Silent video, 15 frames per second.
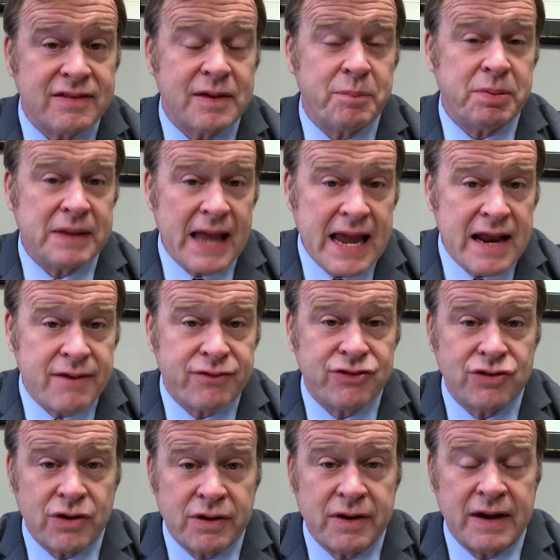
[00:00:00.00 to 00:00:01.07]
the plaintiff,
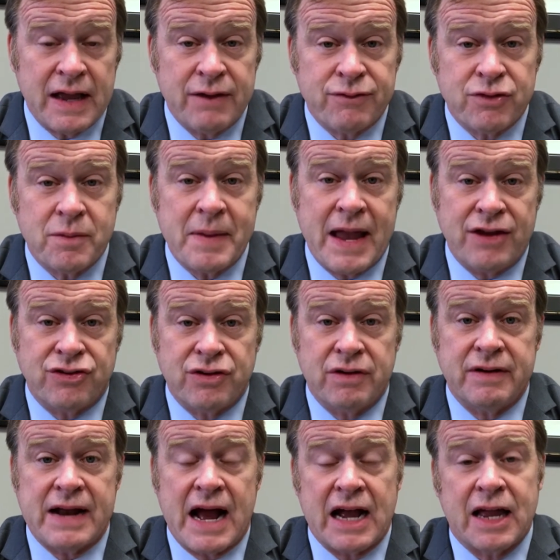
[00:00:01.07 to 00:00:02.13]
certain information or
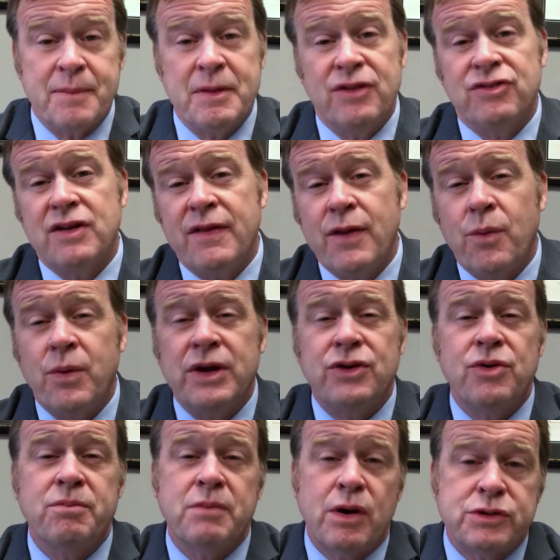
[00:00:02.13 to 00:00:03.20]
documents, and then we
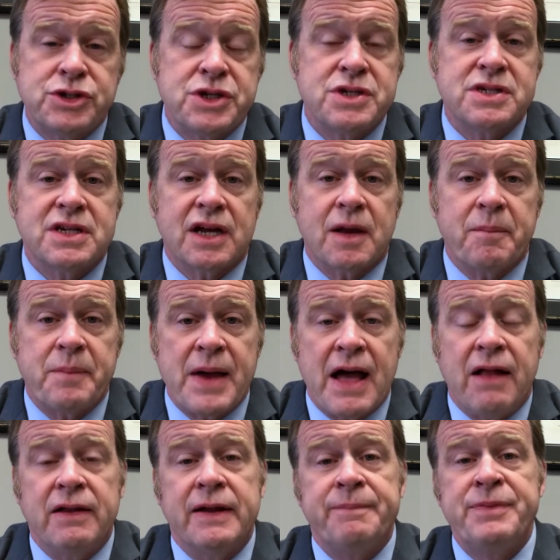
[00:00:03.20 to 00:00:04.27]
do motions to
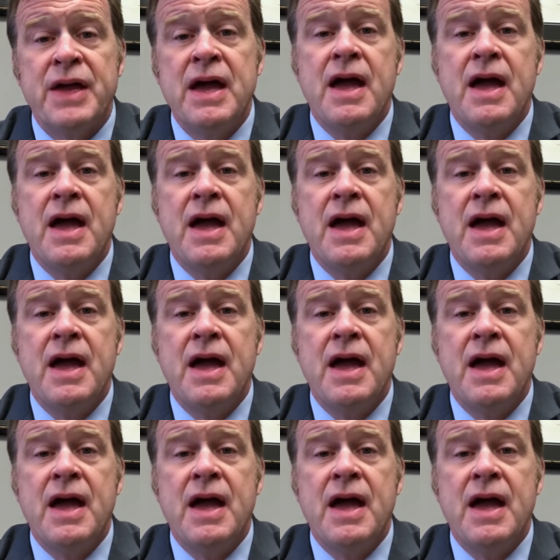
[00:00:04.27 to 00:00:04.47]
compel and